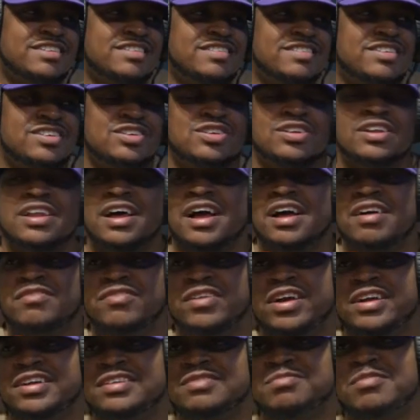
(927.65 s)
Still laugh
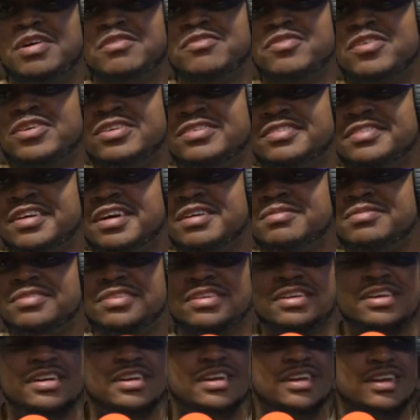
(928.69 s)
like it's my first time
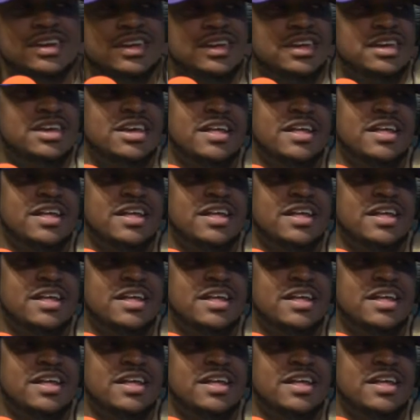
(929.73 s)
seeing it.